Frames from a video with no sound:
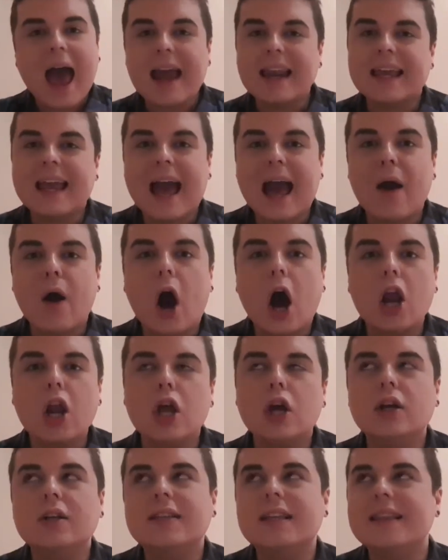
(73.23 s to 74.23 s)
anyhow, I
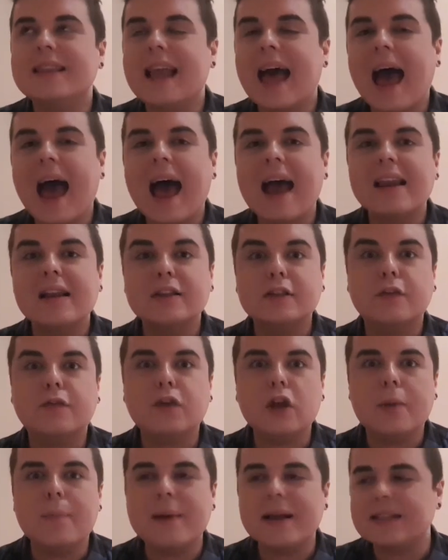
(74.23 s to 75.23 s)
looked in there. There's a
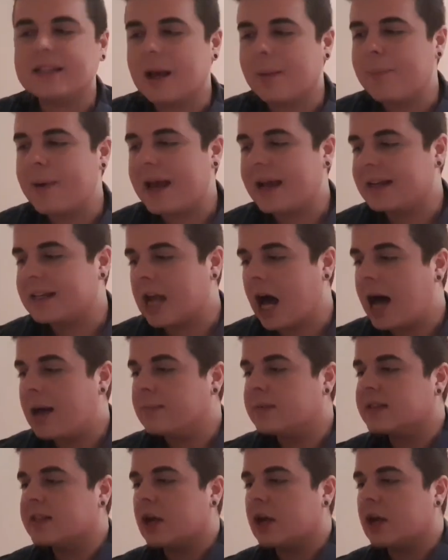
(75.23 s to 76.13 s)
few bits I picked up.